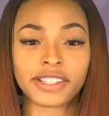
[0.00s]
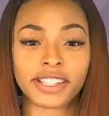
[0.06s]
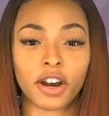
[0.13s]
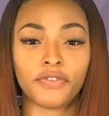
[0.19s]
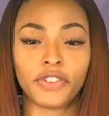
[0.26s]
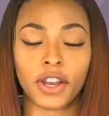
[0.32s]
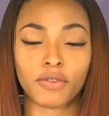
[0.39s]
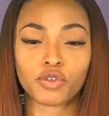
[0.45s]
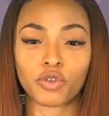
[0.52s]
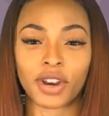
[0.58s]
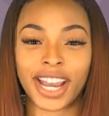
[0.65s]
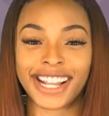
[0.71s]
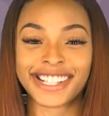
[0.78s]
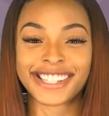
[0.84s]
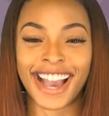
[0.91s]
a selfie of
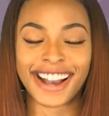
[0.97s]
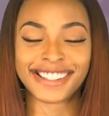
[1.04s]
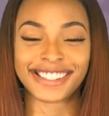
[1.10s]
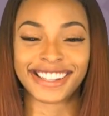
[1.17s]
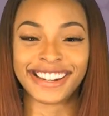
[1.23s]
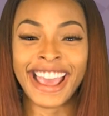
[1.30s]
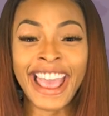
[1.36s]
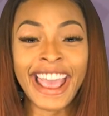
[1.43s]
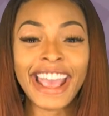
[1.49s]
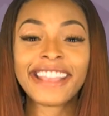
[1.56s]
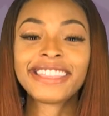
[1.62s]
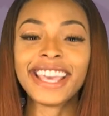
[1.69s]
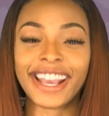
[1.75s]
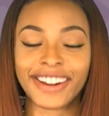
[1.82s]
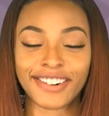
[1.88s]
Tran and Tyson
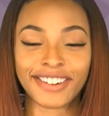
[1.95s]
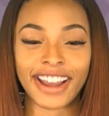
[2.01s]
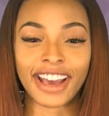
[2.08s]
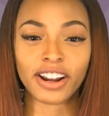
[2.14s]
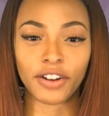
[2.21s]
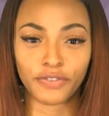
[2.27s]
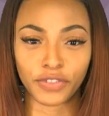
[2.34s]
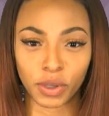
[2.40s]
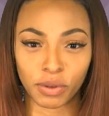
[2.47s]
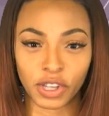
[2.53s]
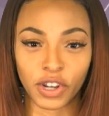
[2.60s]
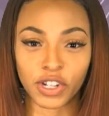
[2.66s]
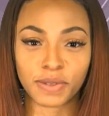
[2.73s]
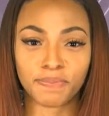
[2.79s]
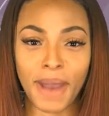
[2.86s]
hit the internet a
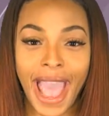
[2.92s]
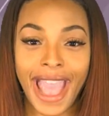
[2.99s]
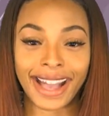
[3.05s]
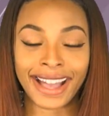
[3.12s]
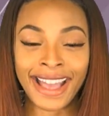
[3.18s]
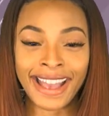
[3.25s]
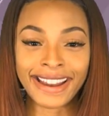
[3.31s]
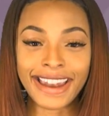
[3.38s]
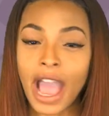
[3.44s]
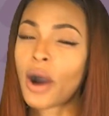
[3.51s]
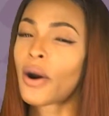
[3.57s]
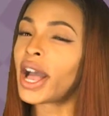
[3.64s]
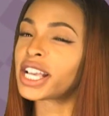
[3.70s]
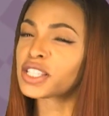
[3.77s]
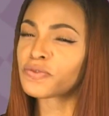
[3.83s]
few years back.
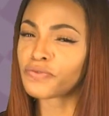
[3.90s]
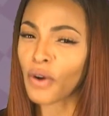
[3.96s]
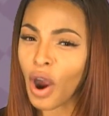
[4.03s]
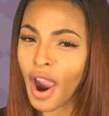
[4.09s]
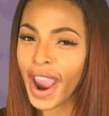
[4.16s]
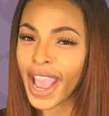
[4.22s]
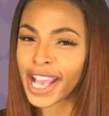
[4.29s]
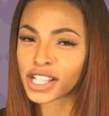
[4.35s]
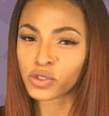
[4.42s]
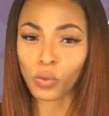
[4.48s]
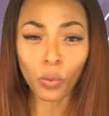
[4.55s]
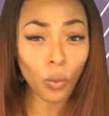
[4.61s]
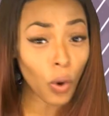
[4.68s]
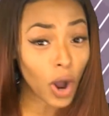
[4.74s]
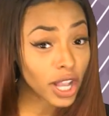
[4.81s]
Now, as far
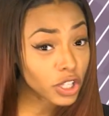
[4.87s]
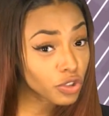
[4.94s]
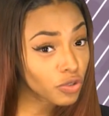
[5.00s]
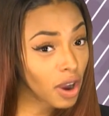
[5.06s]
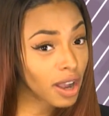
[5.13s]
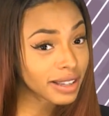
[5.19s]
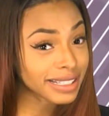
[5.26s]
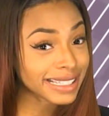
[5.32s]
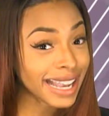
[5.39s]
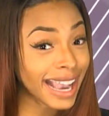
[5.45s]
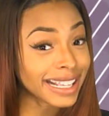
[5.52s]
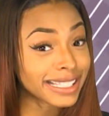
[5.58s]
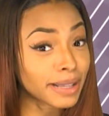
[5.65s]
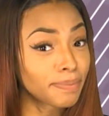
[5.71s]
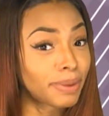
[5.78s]
as what drugs
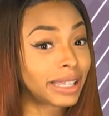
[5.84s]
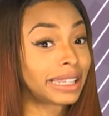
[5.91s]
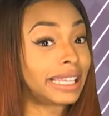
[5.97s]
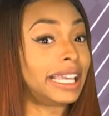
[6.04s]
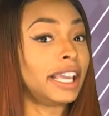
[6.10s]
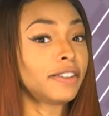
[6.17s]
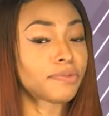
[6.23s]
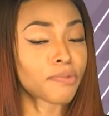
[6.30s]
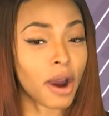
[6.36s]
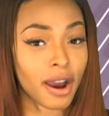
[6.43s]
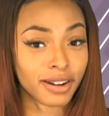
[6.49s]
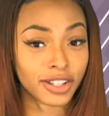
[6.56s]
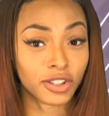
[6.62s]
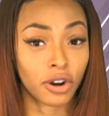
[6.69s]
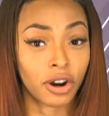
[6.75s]
Tyson believes
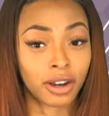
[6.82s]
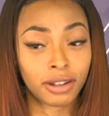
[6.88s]
Brown is